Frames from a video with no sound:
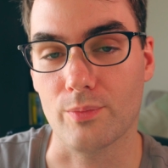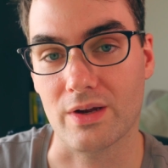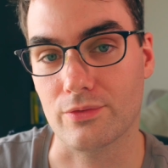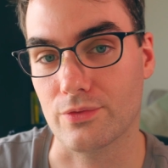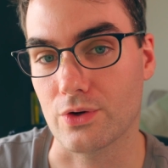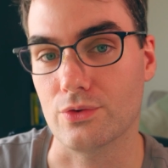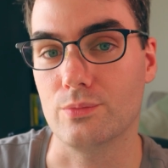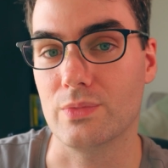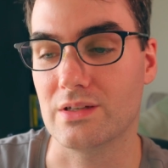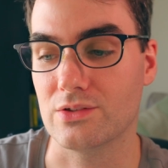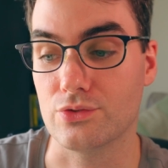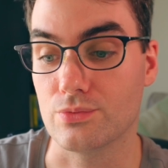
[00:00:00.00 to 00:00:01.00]
my phone,
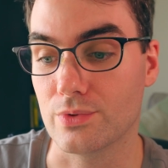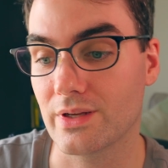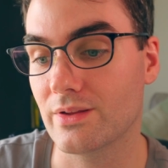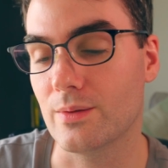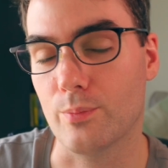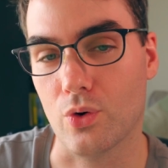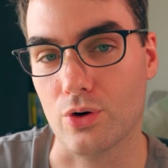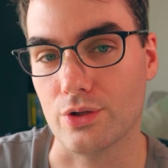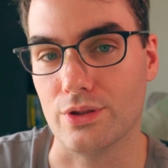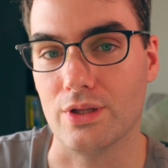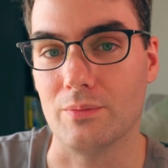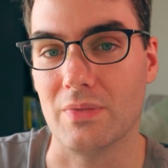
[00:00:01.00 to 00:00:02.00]
because it's really
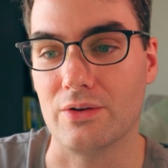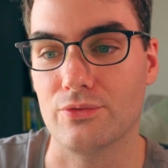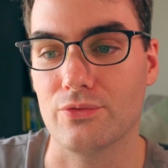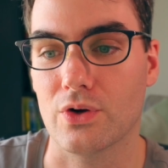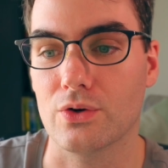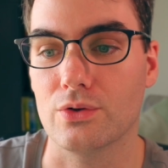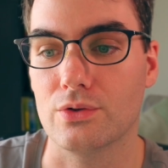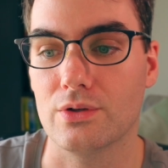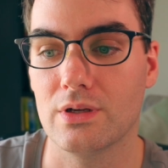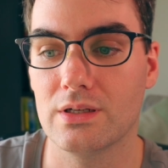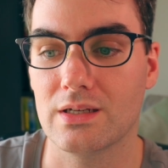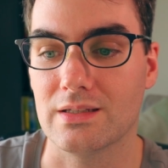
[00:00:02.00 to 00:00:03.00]
important that my
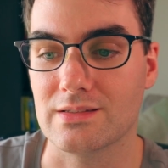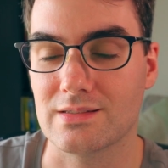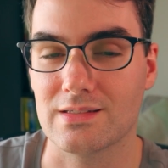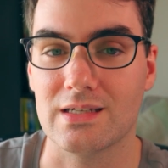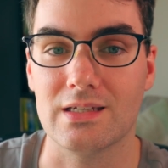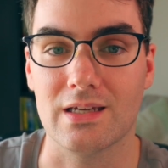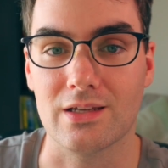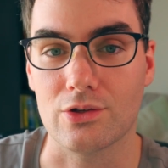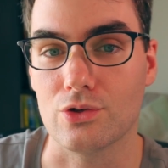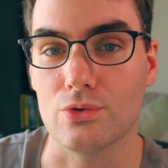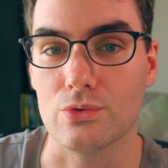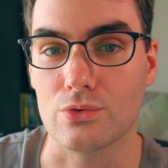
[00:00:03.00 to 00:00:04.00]
phone can see
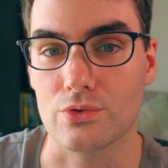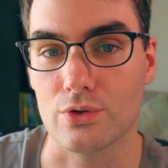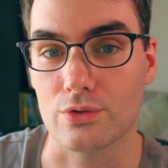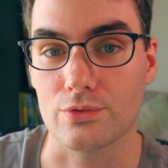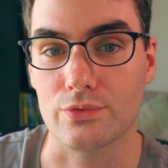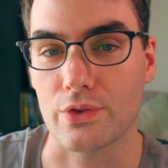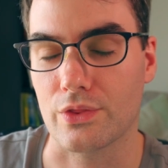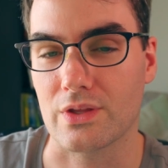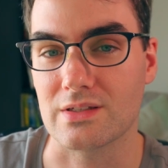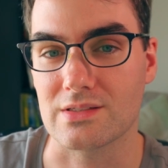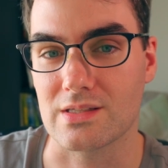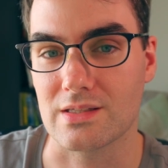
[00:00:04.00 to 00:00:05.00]
and use all of the
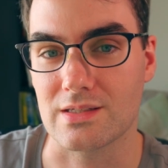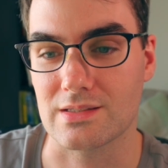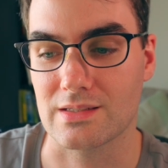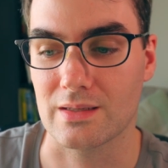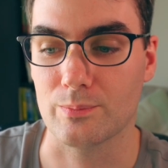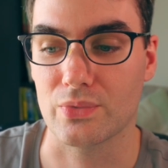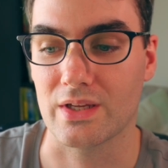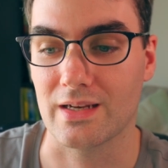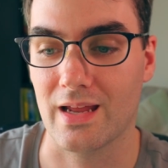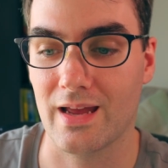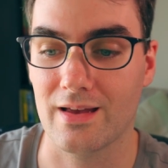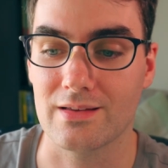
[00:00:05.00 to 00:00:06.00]
things that this template
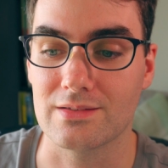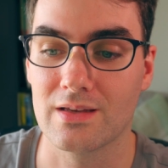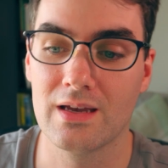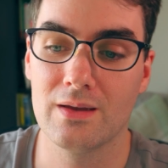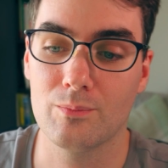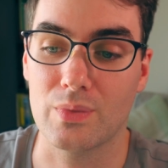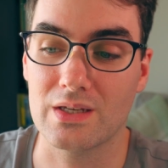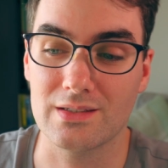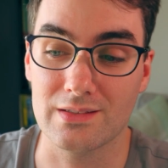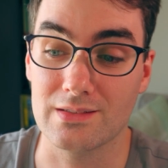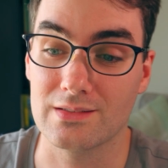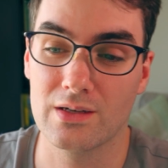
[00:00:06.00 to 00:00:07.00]
has,
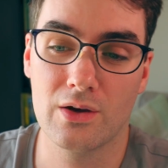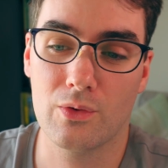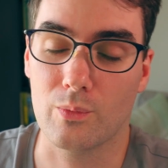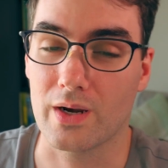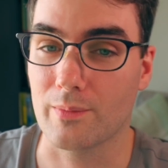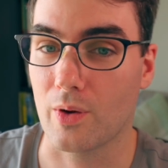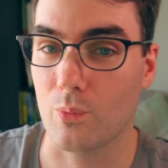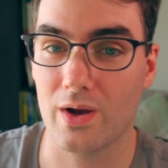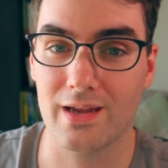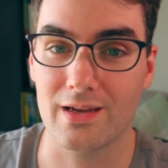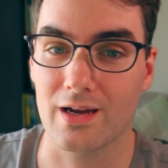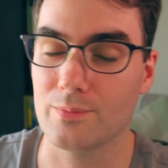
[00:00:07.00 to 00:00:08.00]
because when I'm
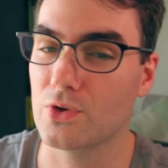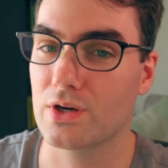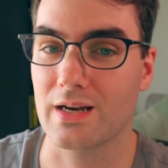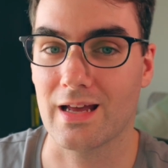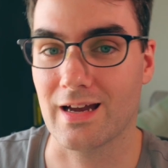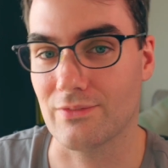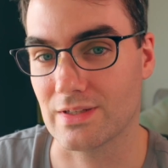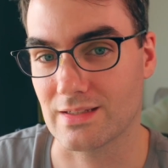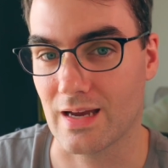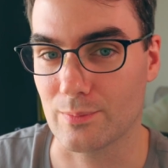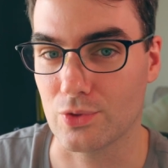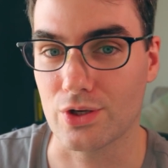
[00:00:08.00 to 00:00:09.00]
away, I'm not going to have a
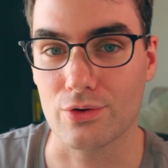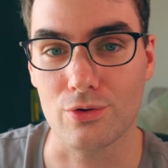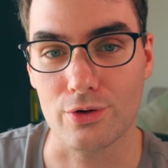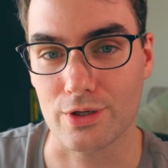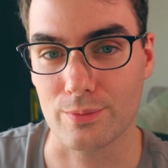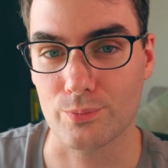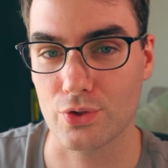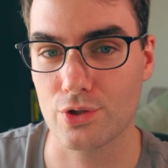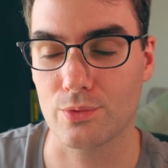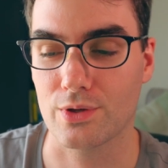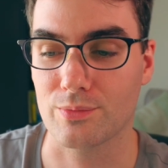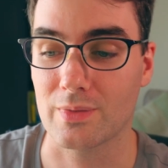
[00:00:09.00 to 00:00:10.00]
tablet or a
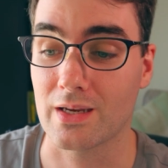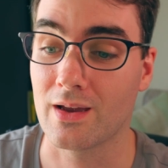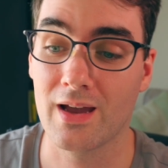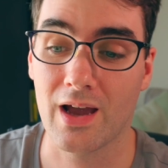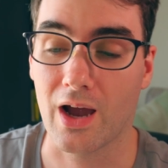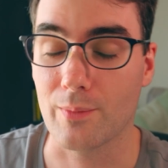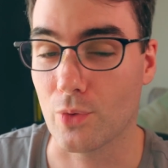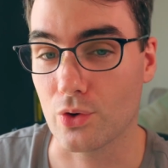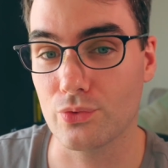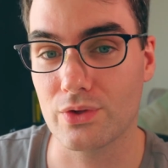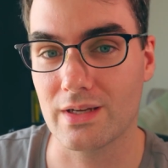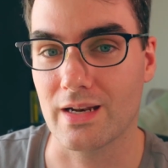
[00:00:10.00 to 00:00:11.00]
computer with me. I'm
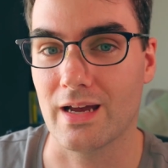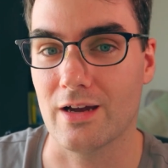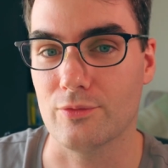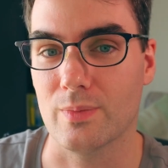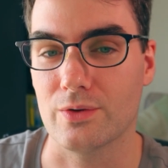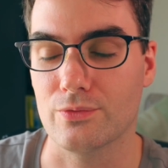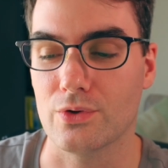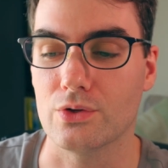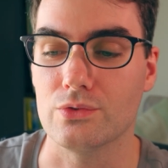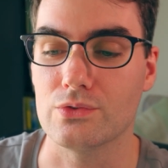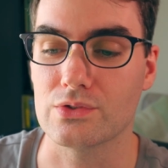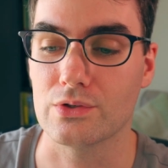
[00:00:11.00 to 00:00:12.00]
only going to have my
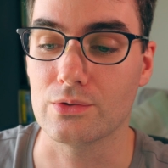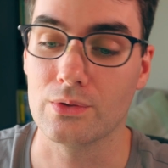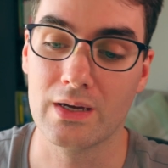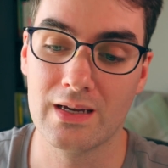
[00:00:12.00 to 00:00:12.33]
phone. So